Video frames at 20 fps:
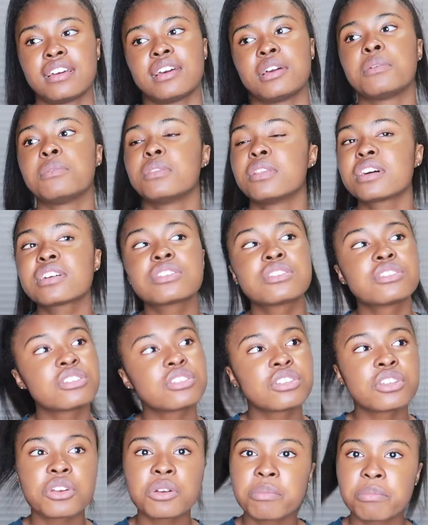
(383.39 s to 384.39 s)
who looks
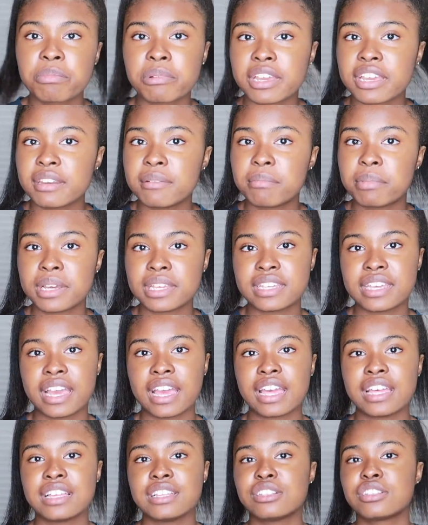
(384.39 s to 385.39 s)
stupid but
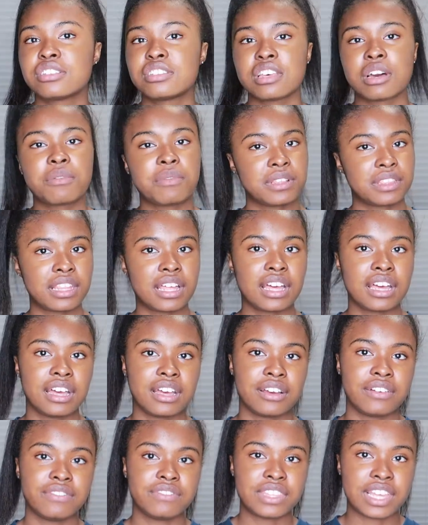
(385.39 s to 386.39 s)
yet is so in
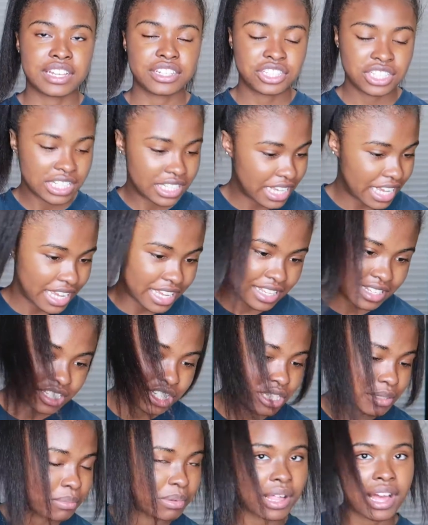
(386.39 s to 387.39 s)
love that she's
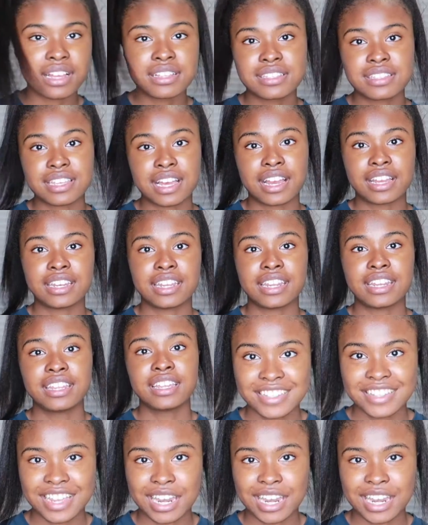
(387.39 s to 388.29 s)
blindsided.